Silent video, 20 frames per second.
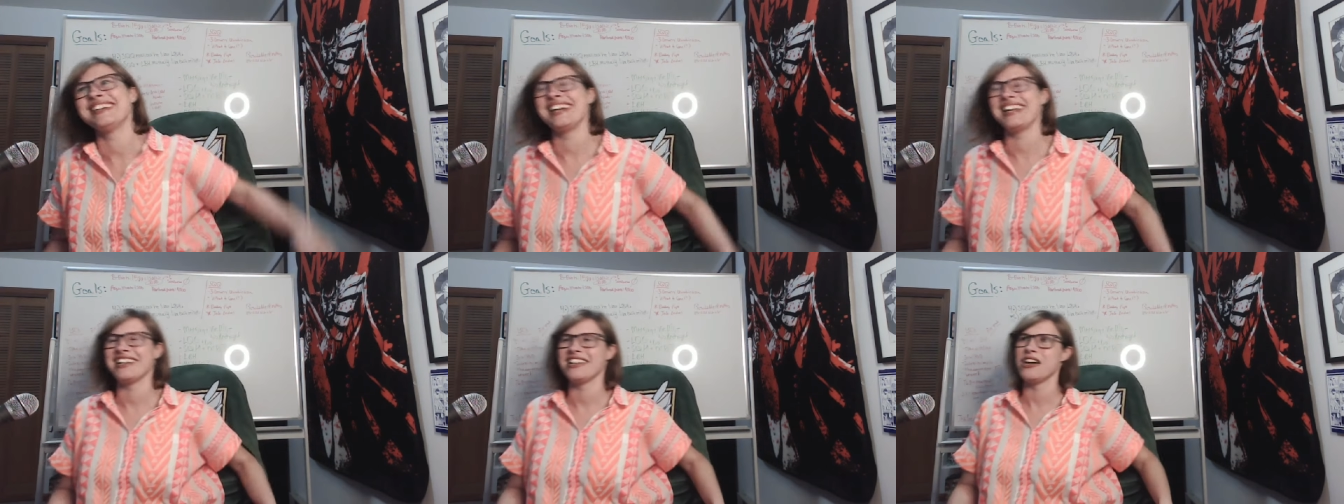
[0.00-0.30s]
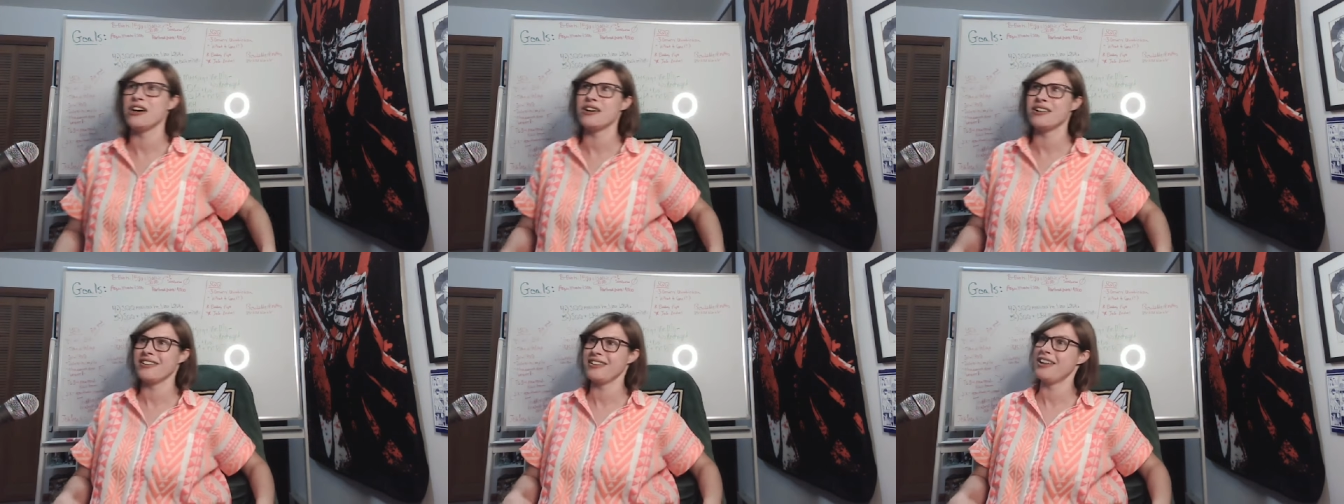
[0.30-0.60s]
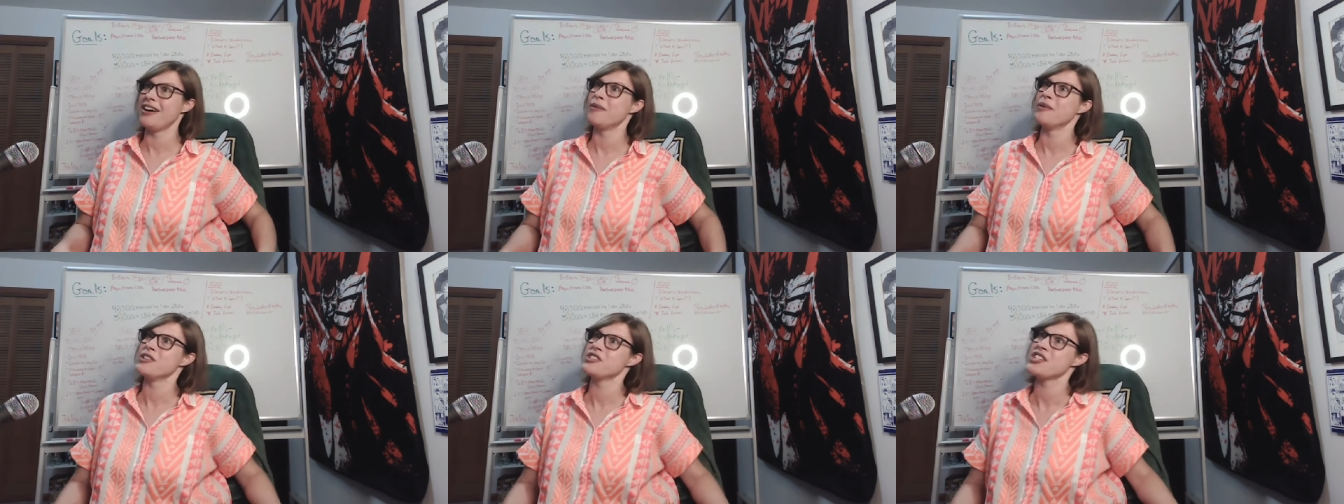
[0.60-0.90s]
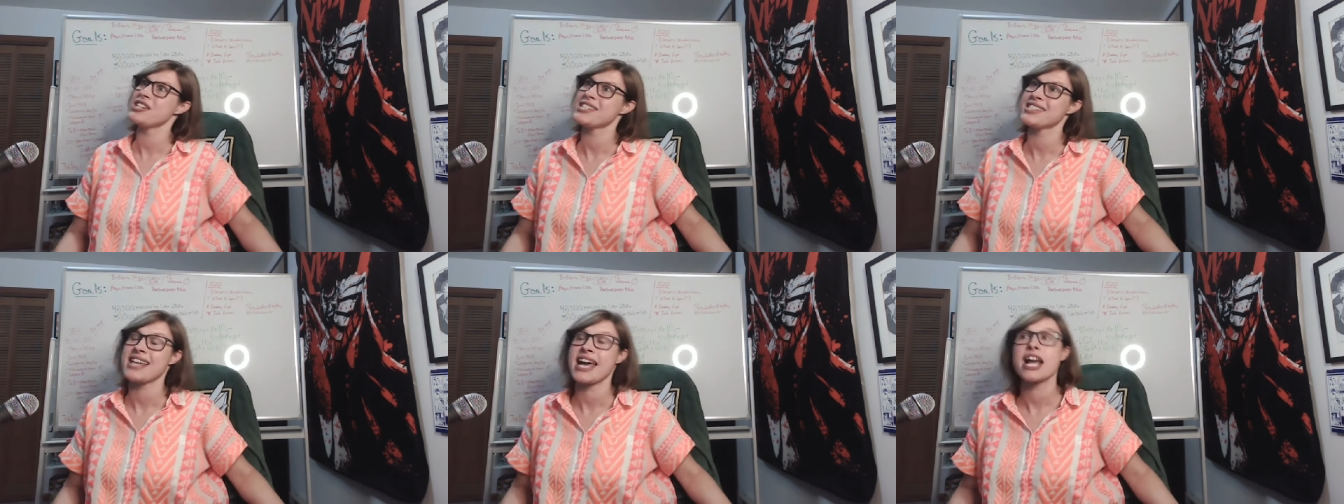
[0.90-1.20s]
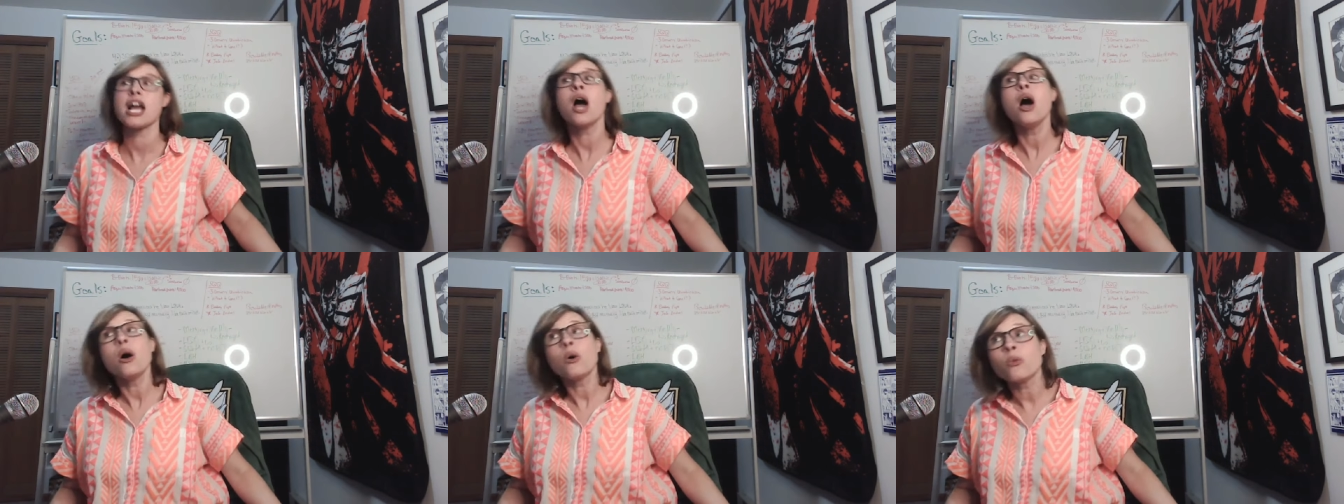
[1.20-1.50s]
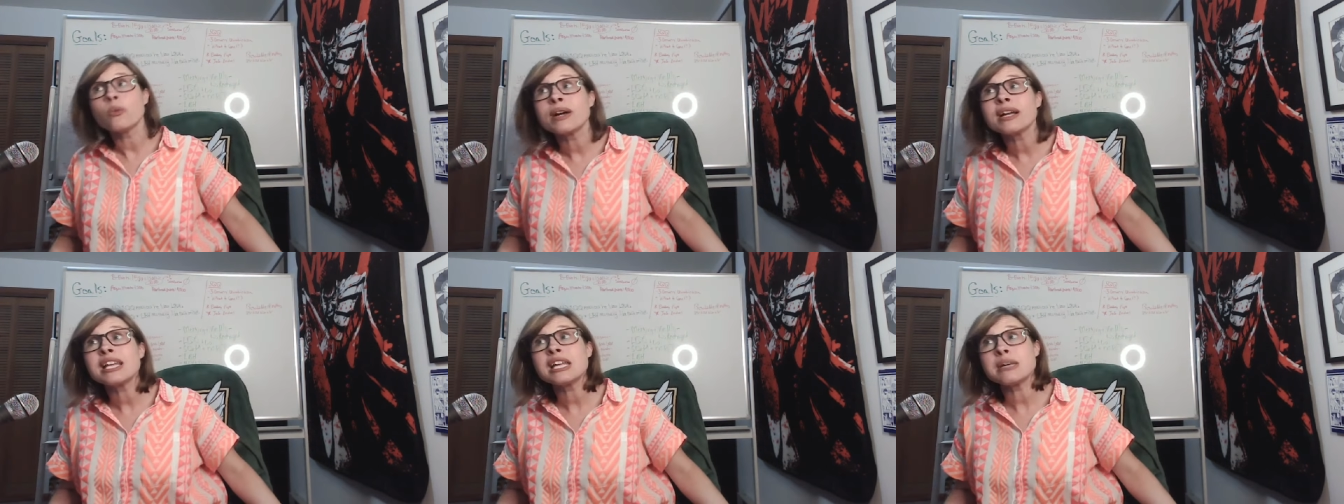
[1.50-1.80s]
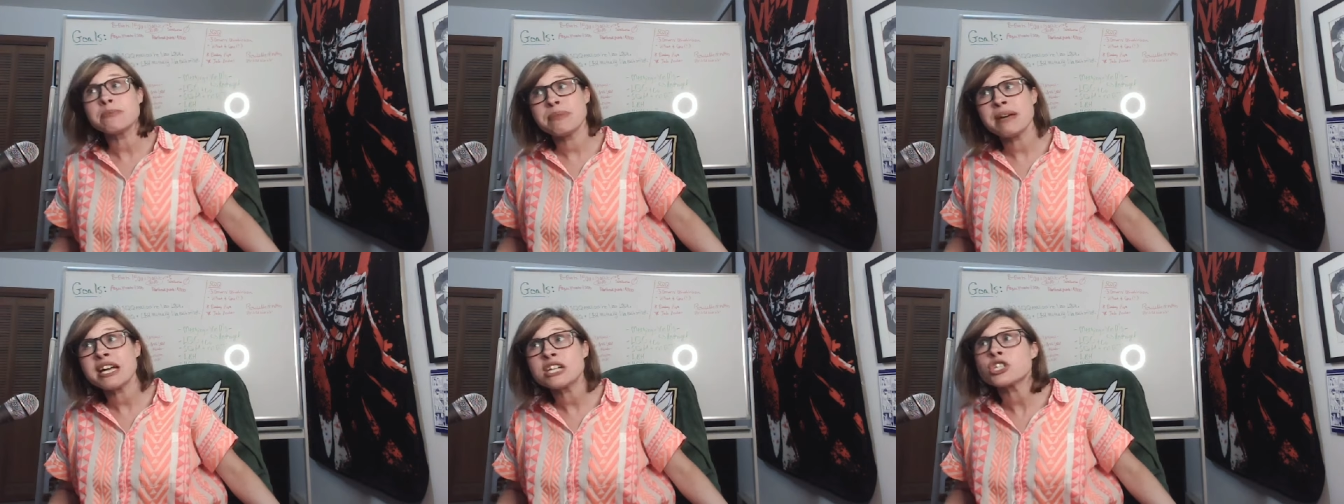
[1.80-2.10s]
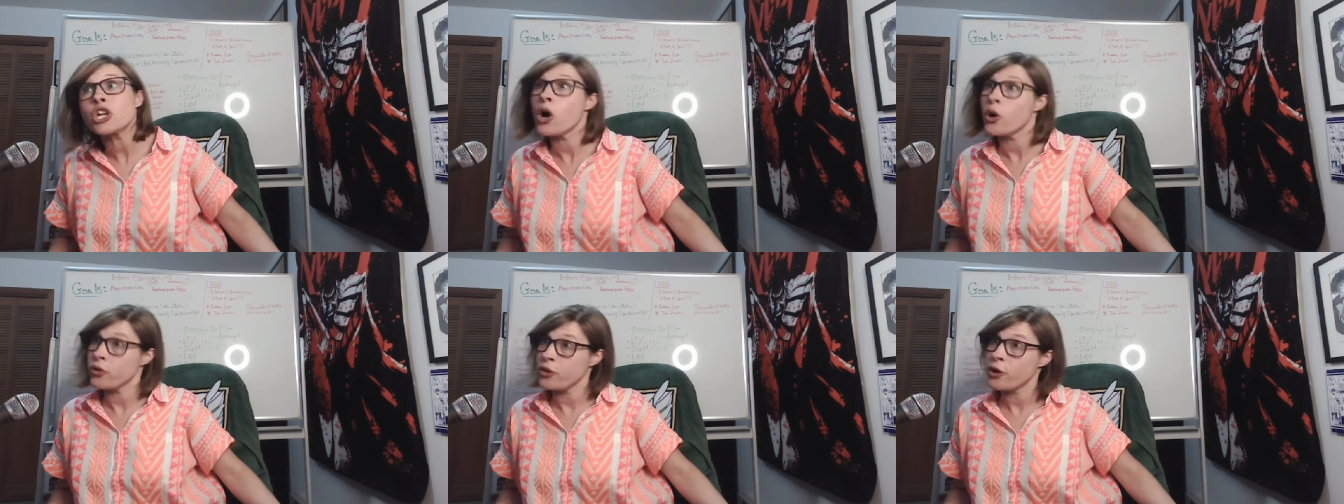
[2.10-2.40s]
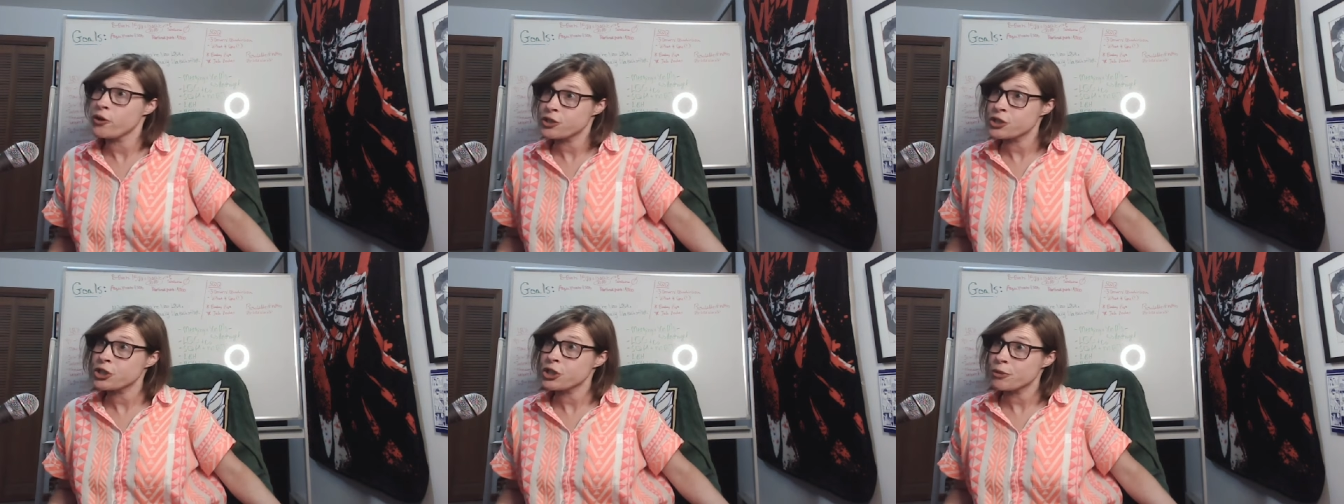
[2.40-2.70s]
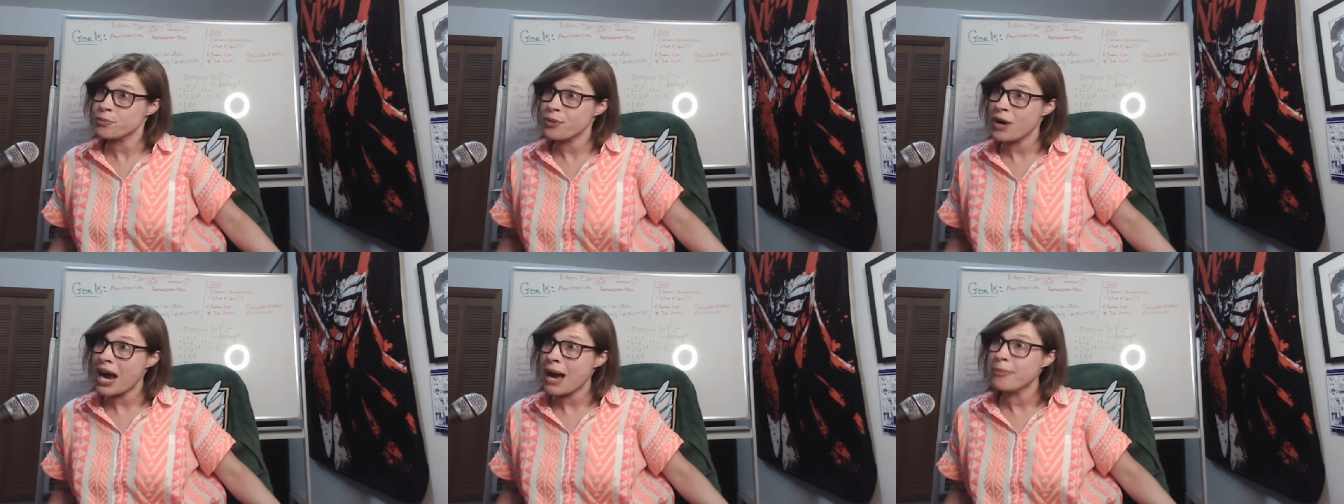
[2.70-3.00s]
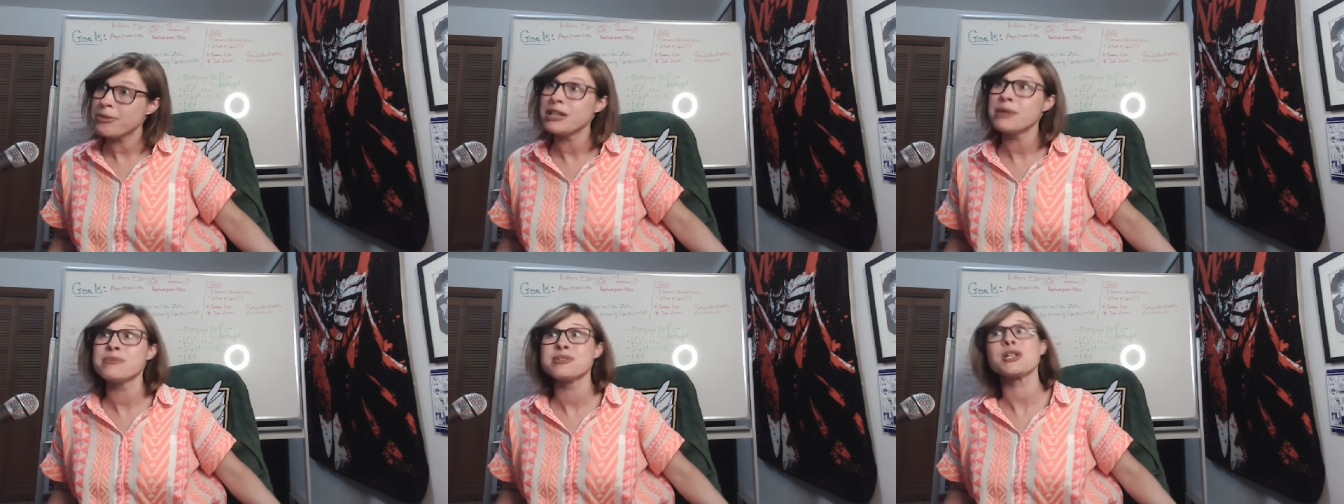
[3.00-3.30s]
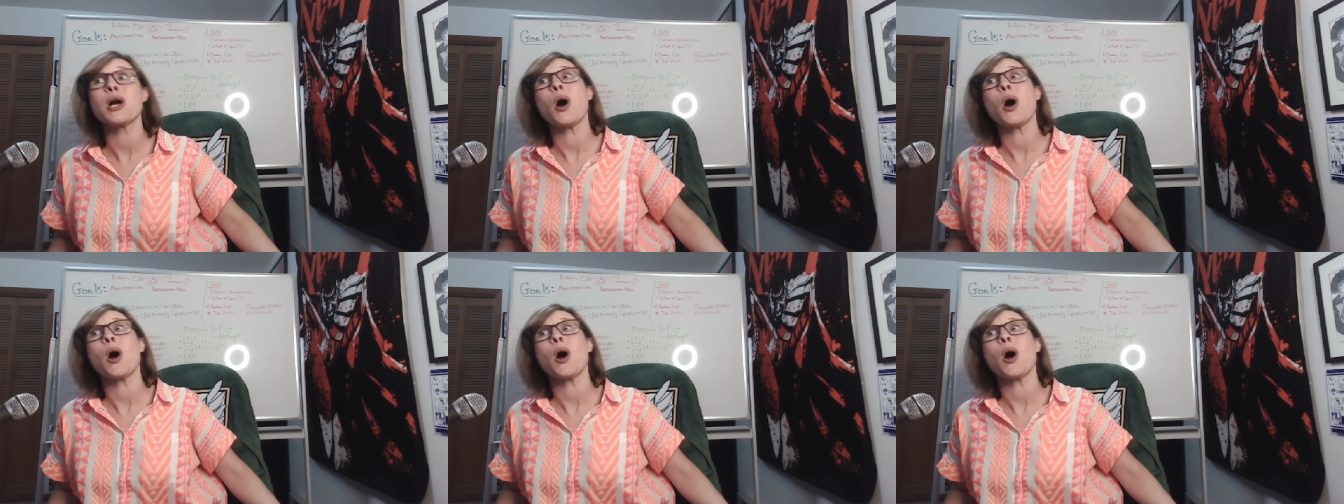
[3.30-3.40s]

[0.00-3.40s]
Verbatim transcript: And Wangji is like, really, bitch? Oh, those are your problems?